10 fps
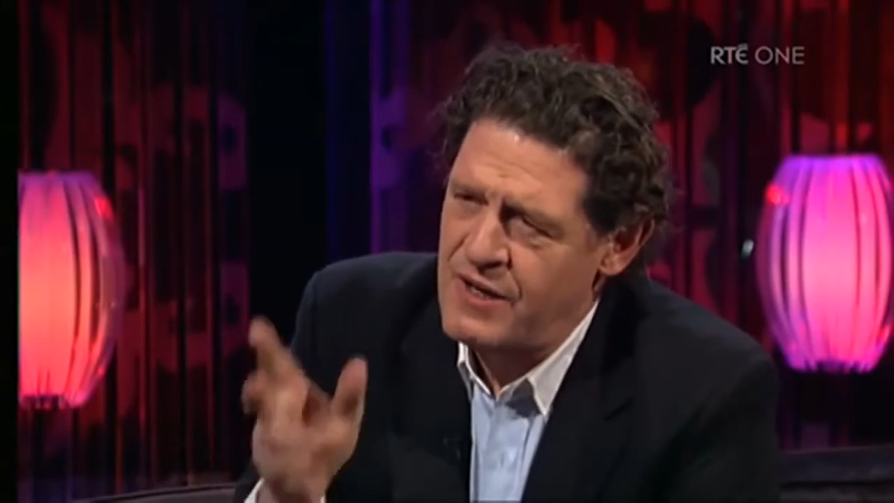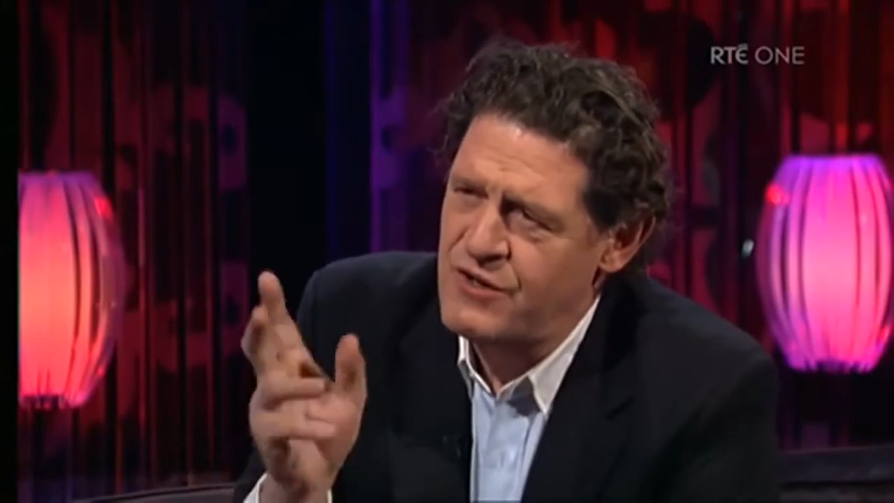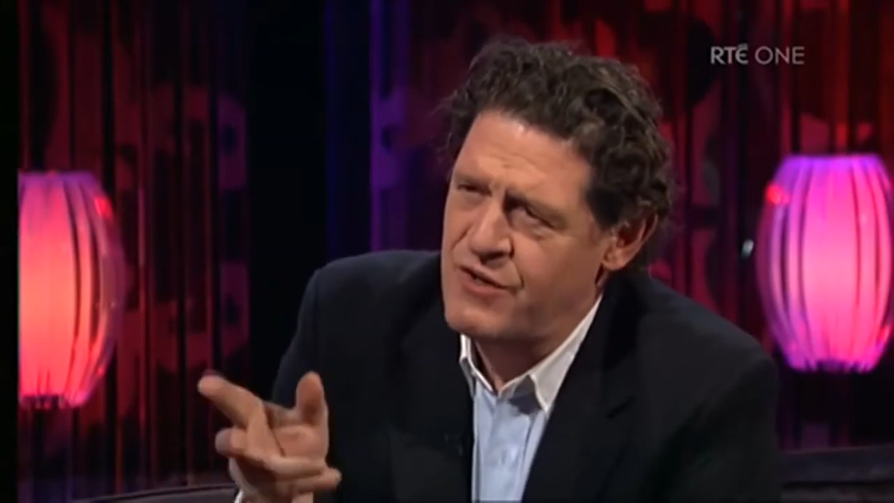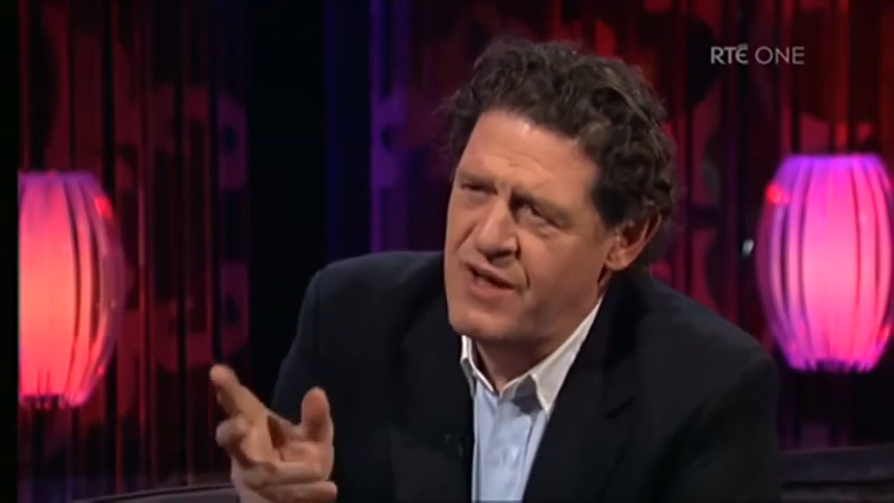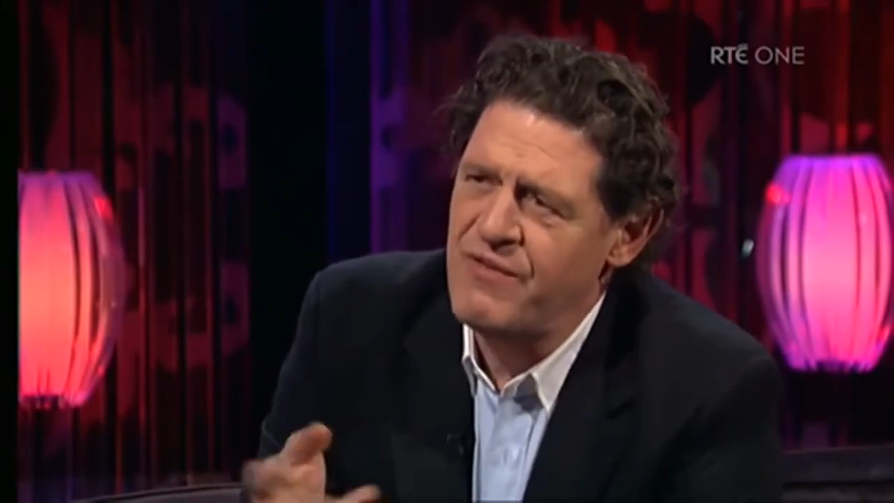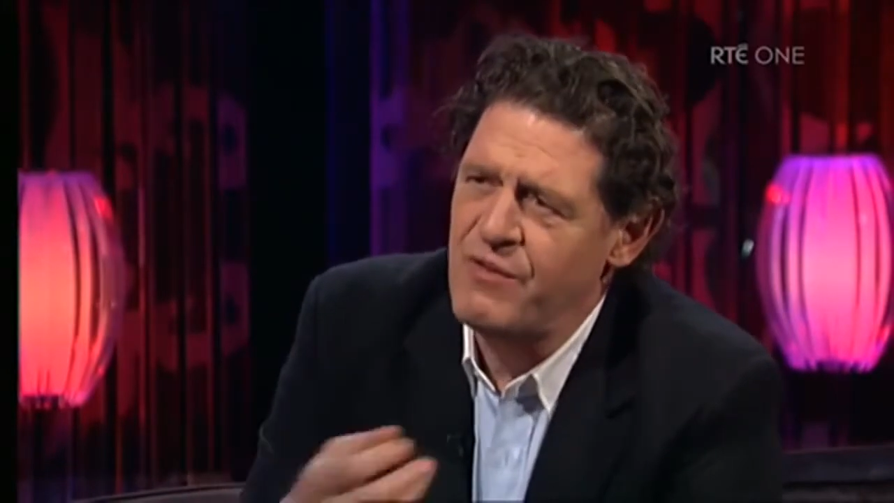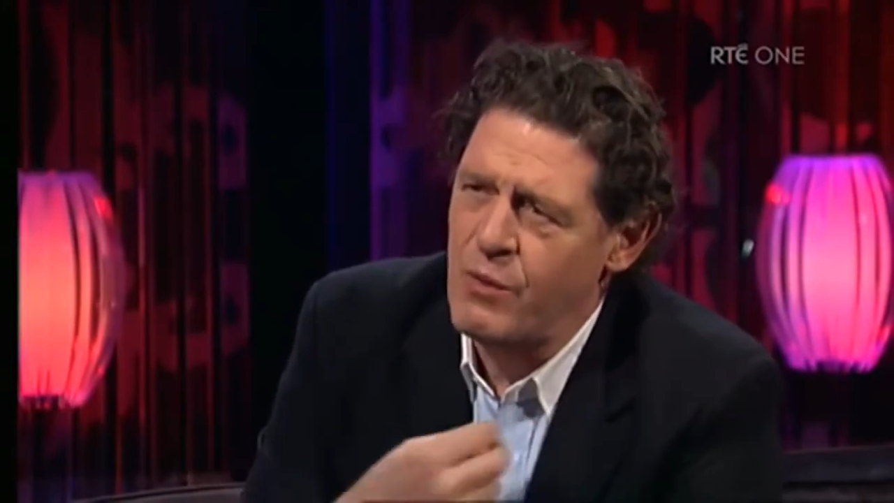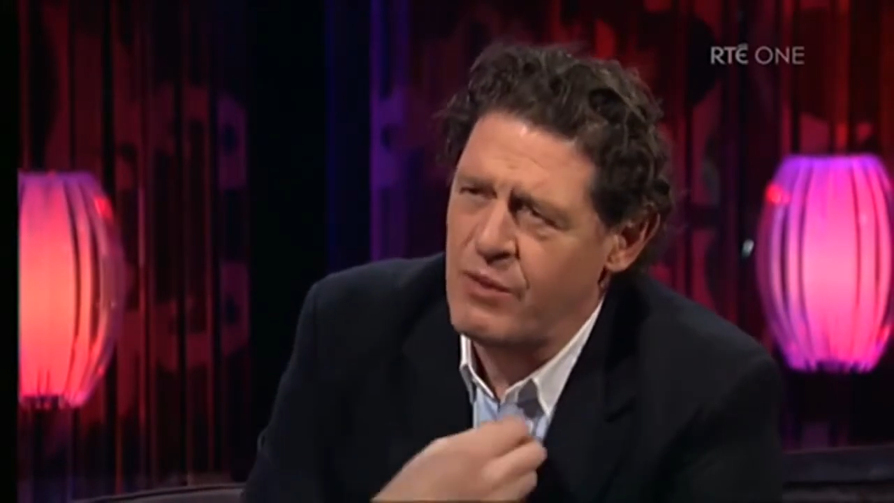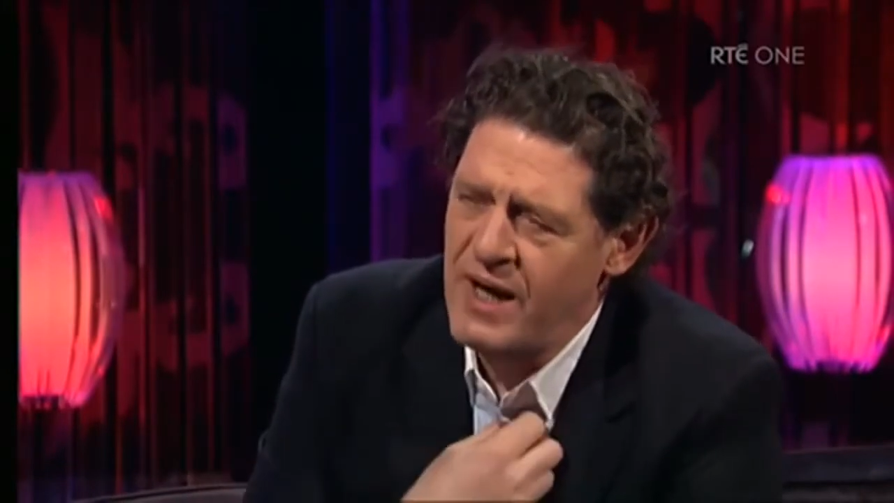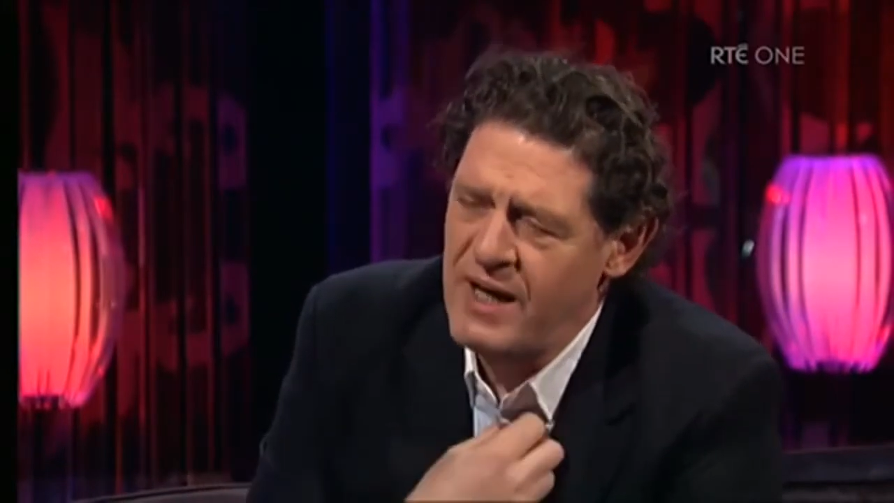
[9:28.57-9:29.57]
And so
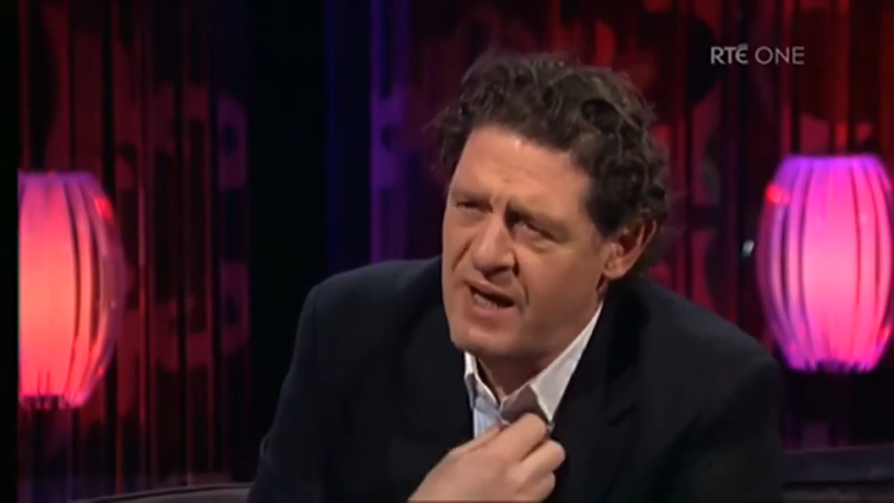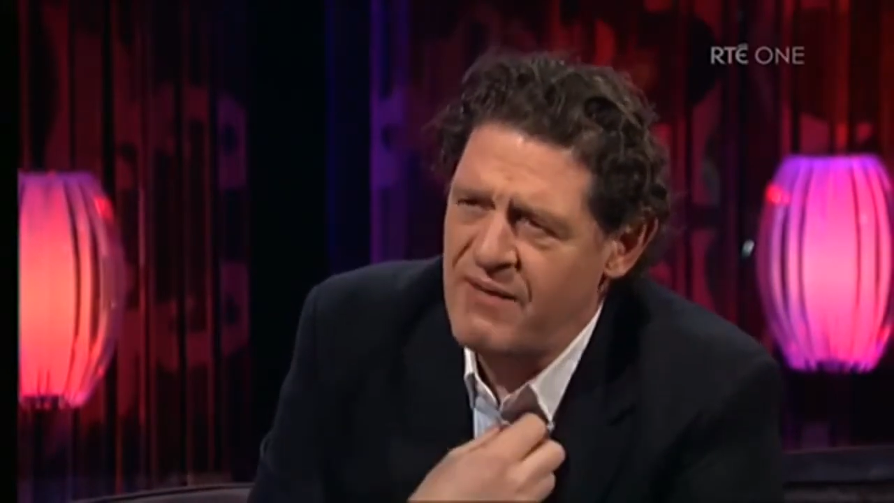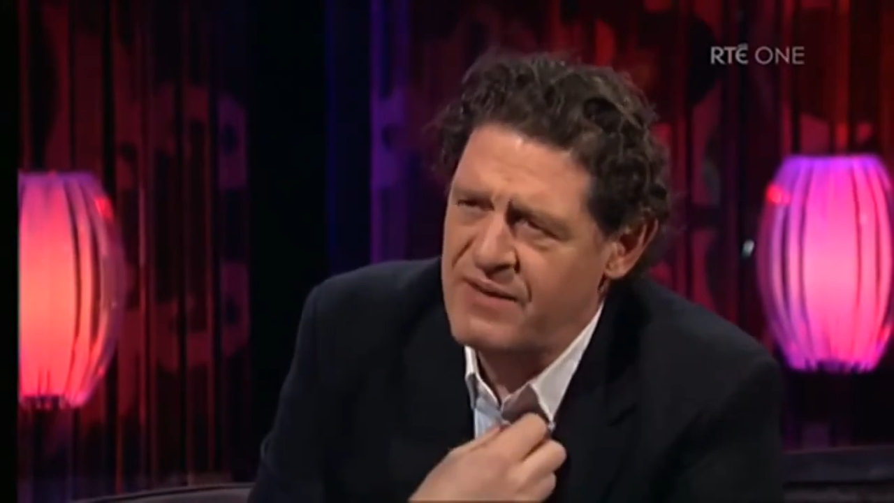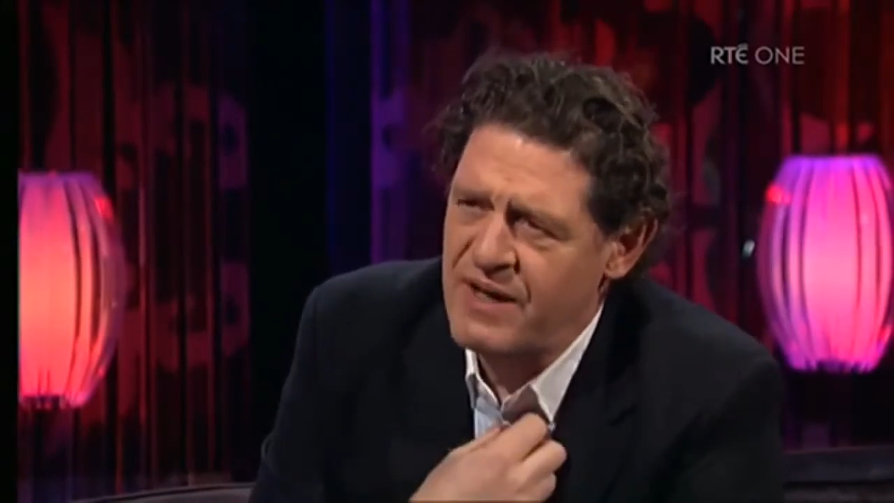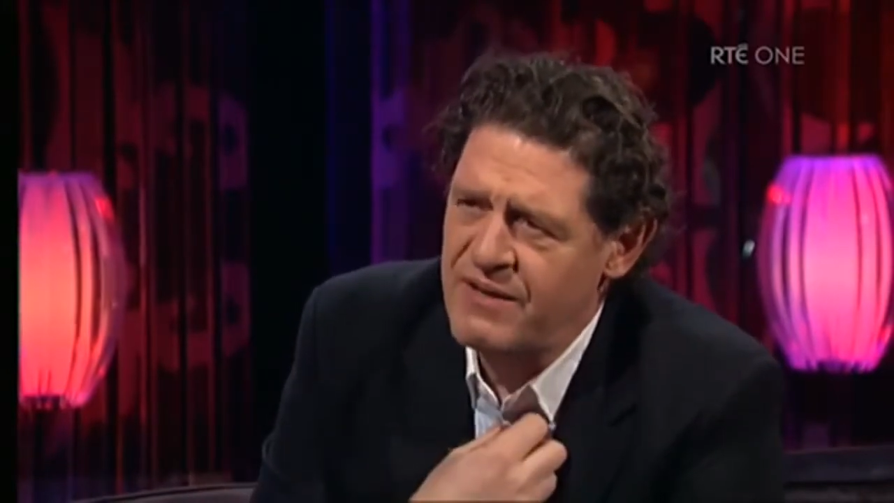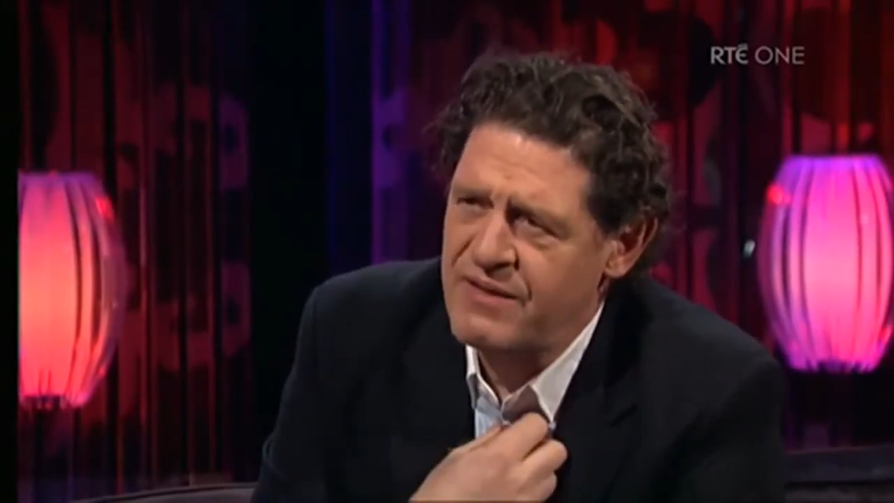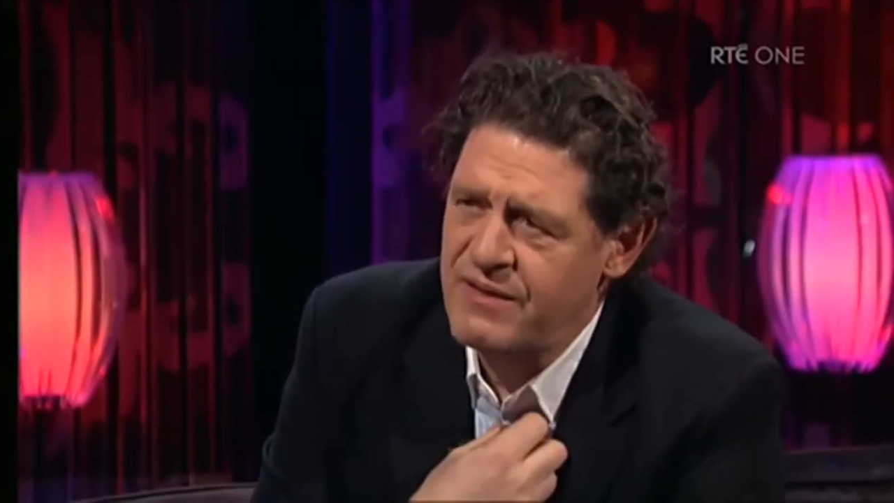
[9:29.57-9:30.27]
therefore, when I left